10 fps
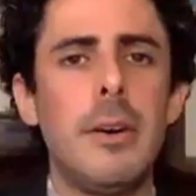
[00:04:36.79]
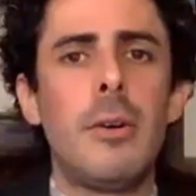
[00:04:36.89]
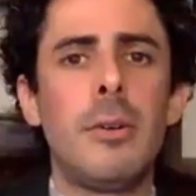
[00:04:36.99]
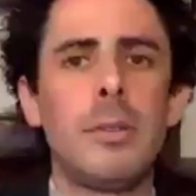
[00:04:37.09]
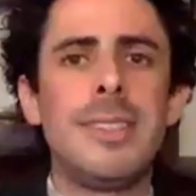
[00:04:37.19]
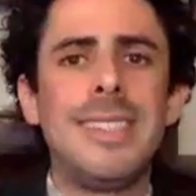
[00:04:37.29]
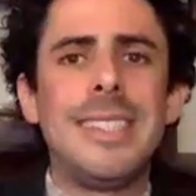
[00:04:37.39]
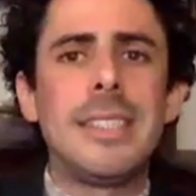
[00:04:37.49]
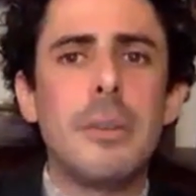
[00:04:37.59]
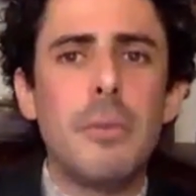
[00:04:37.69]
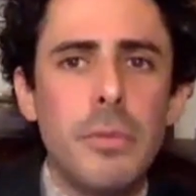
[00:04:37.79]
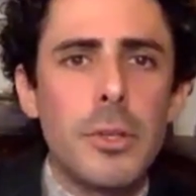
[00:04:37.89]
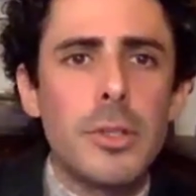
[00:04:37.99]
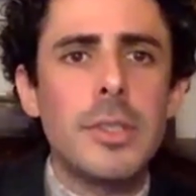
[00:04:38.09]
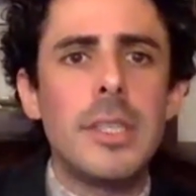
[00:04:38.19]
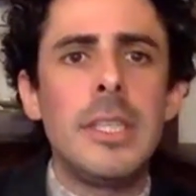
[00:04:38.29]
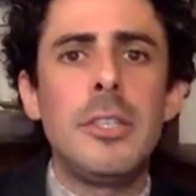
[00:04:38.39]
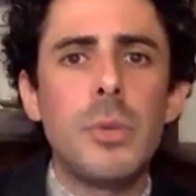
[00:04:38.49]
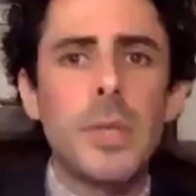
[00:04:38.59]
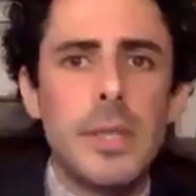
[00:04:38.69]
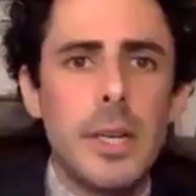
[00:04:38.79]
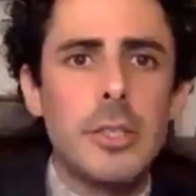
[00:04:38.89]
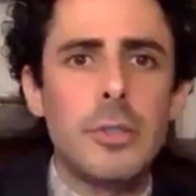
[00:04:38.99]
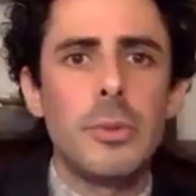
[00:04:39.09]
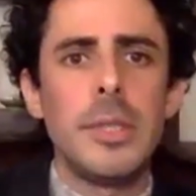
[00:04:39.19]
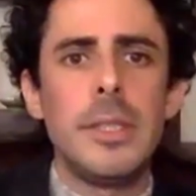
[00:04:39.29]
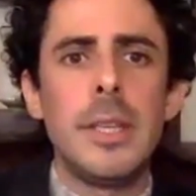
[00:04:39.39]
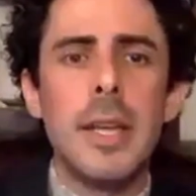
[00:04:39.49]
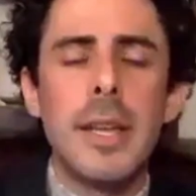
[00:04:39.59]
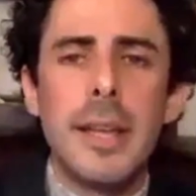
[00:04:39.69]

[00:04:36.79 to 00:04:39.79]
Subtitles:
on this first introductory